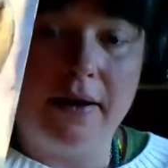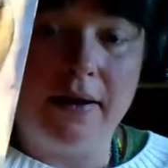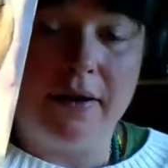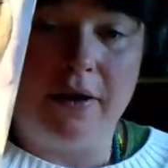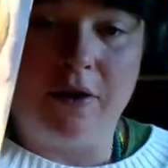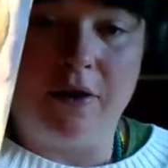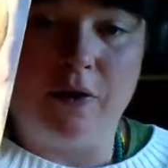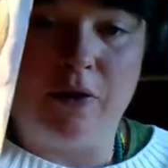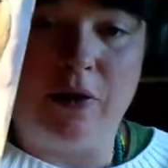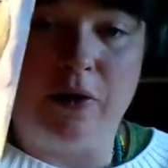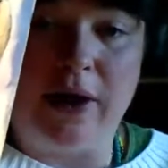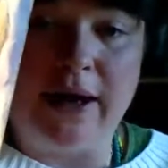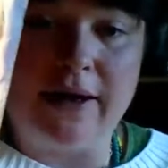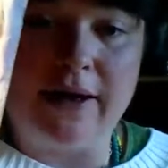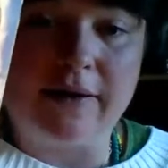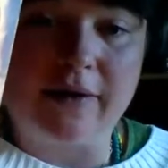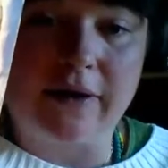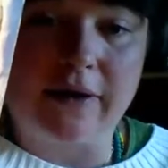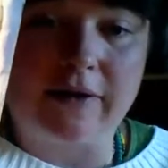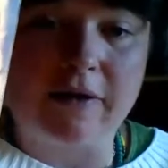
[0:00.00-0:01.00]
you know. And
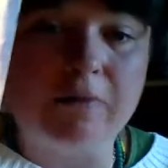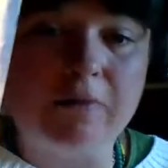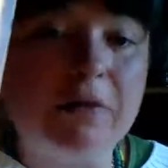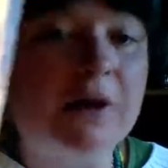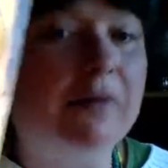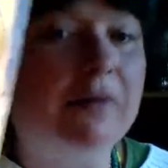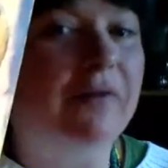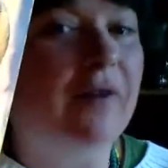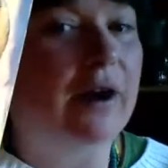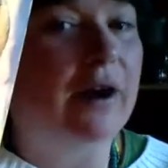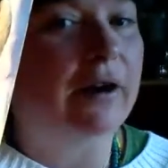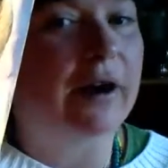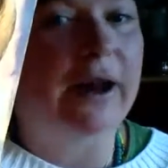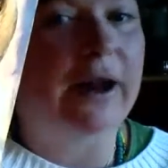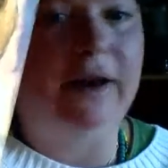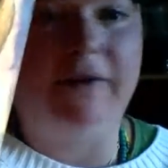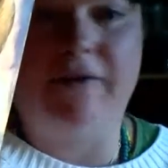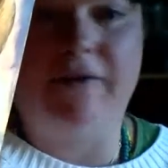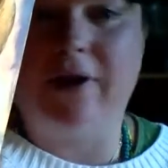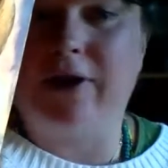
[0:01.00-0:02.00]
it's like something
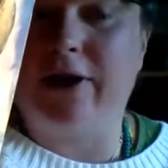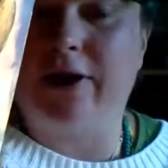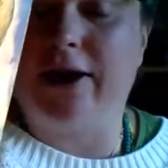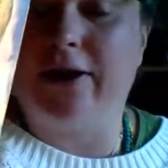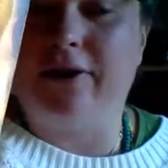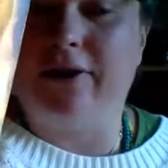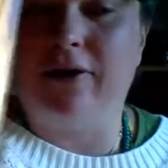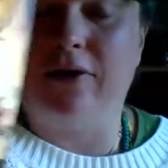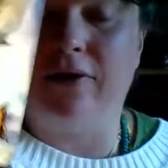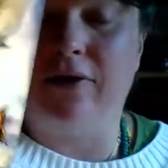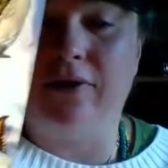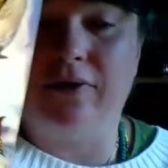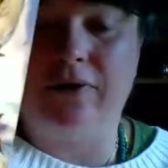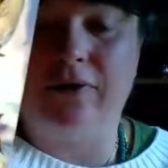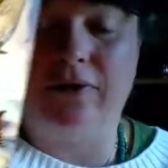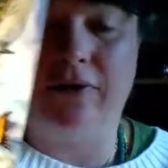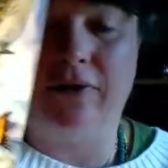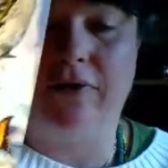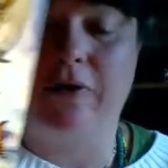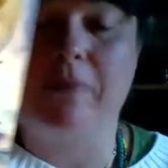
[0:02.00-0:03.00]
very, very
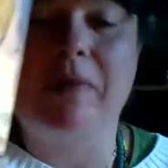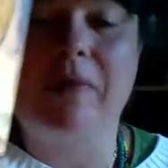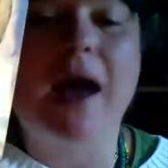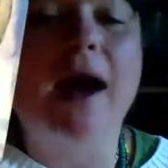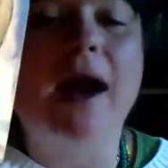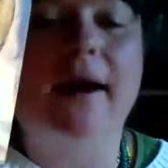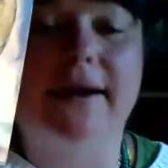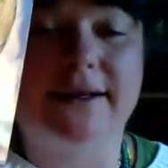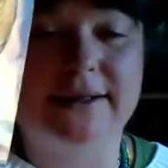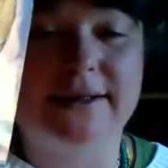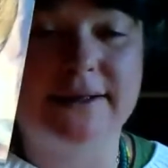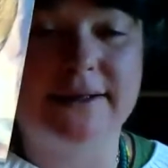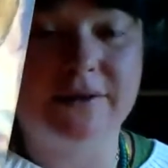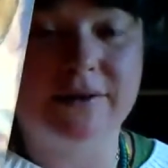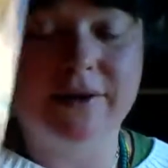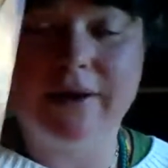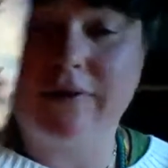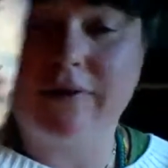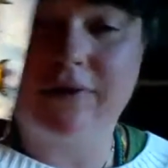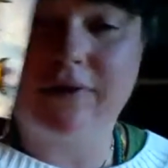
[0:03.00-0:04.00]
from the heart,
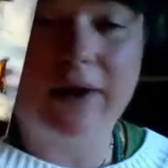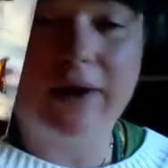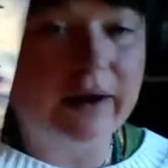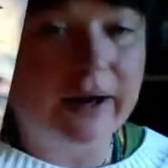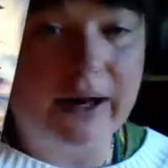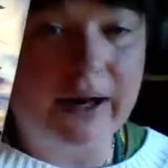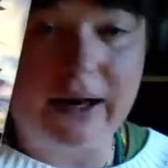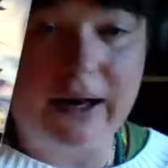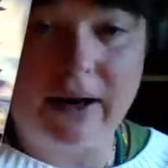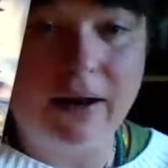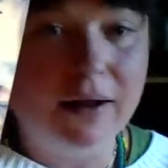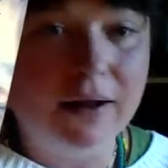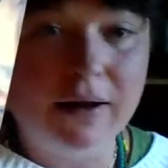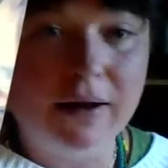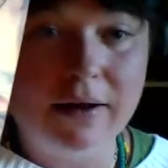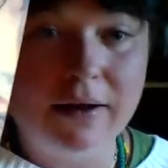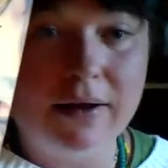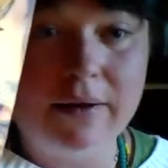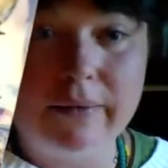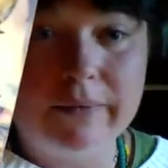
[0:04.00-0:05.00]
like very,
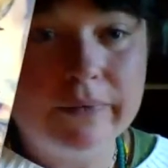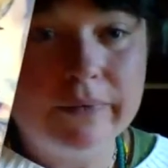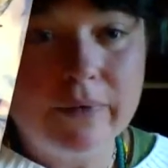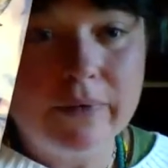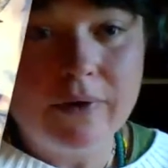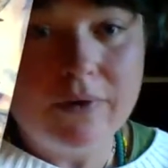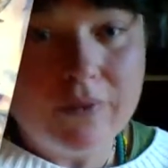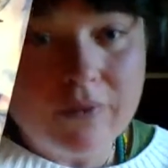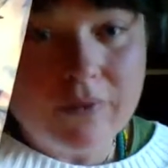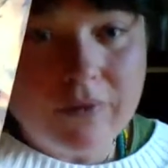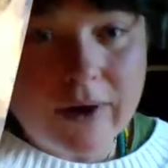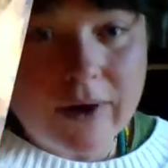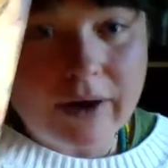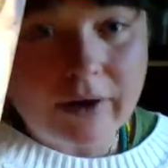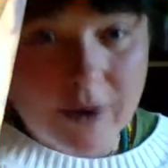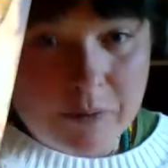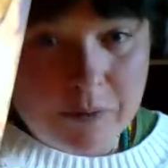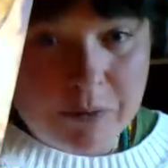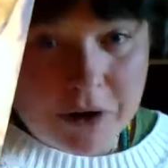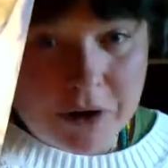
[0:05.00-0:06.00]

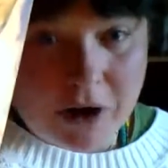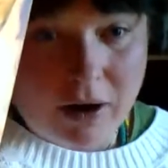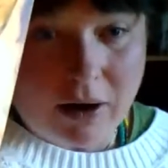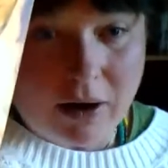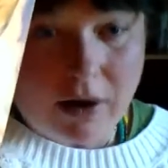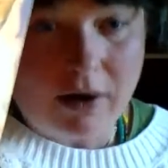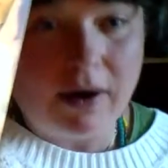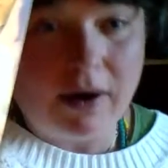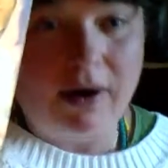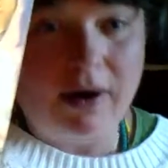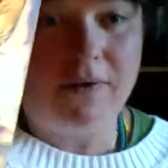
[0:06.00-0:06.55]
very pure